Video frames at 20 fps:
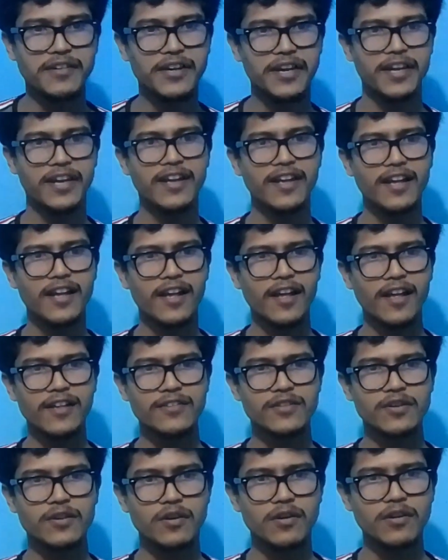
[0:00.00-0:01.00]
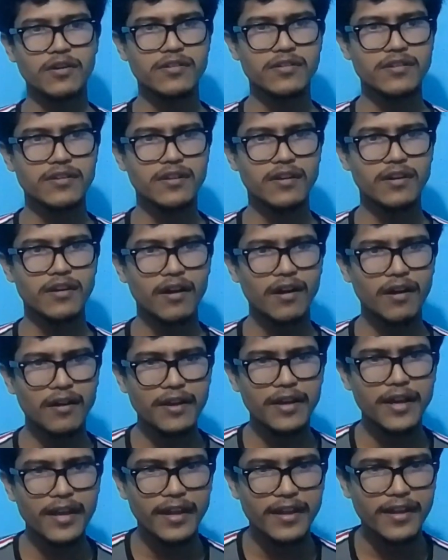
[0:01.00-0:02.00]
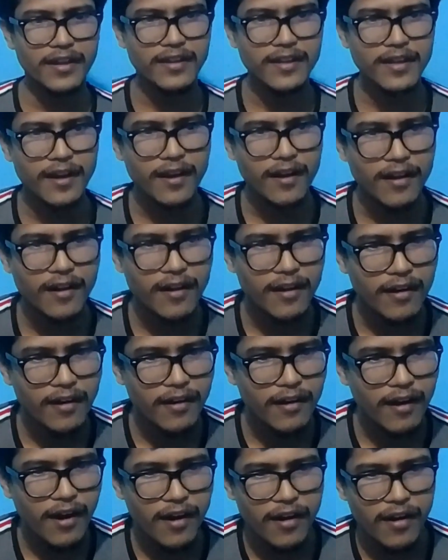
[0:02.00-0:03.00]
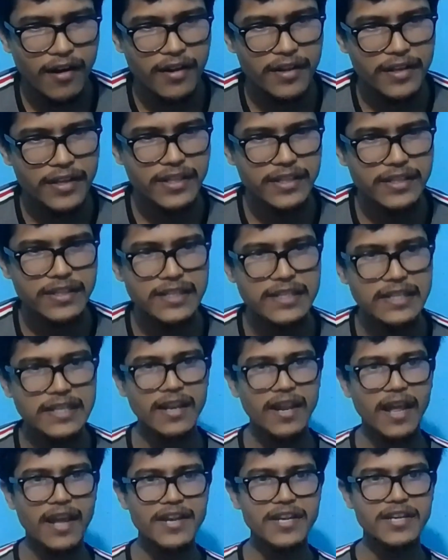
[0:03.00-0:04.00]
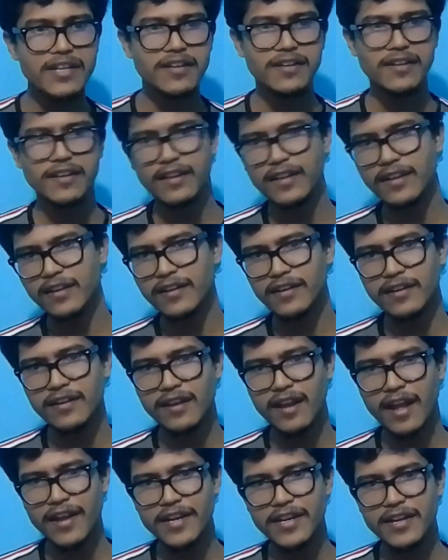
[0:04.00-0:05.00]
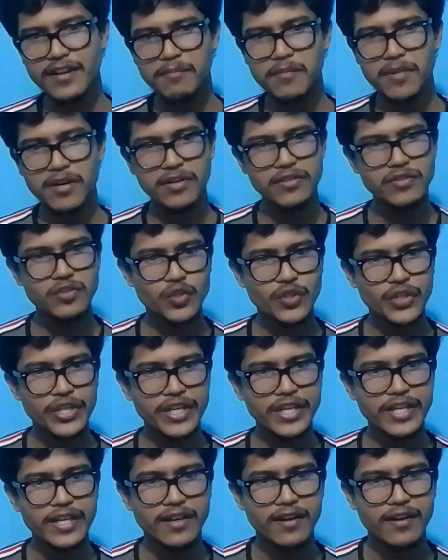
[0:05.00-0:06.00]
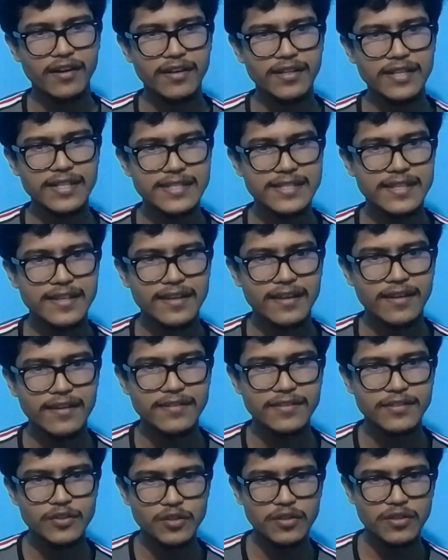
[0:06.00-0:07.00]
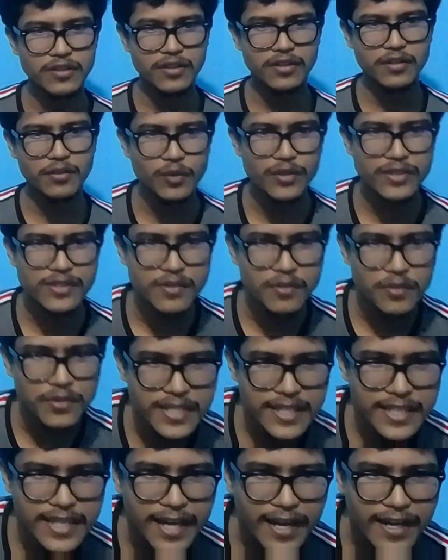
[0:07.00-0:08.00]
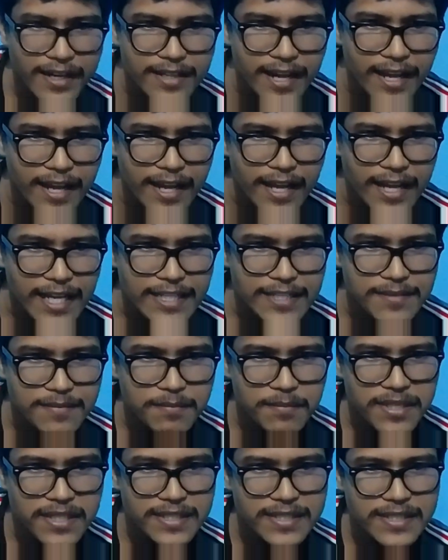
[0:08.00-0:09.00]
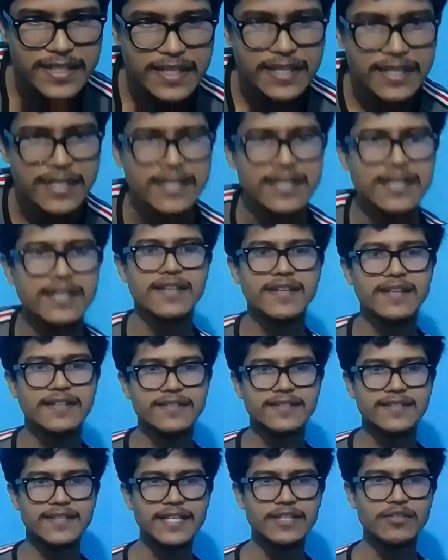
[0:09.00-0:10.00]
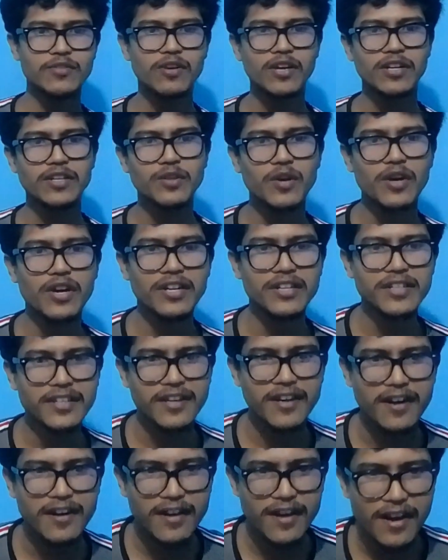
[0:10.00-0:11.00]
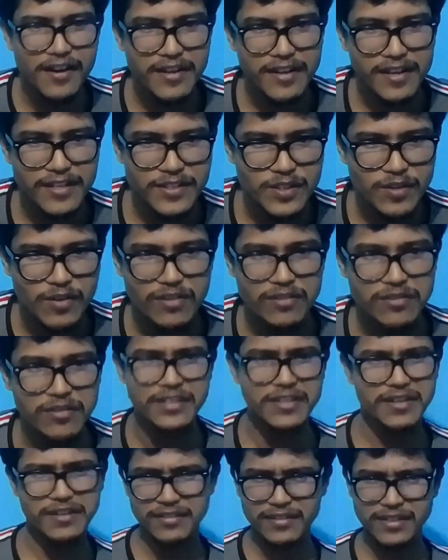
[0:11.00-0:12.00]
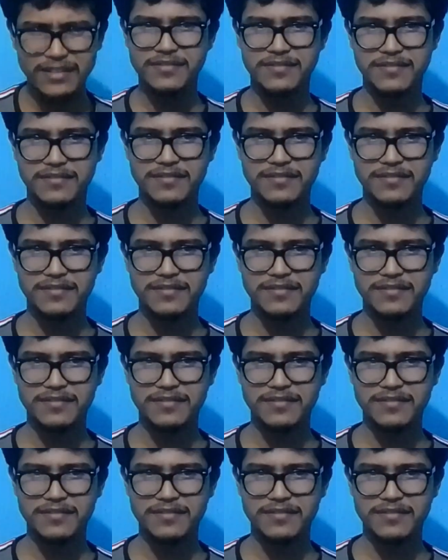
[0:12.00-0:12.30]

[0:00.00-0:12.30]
Okay, so okay, in line number 3, it's we see that SBC C is equal to 1, kernel is equal to linear.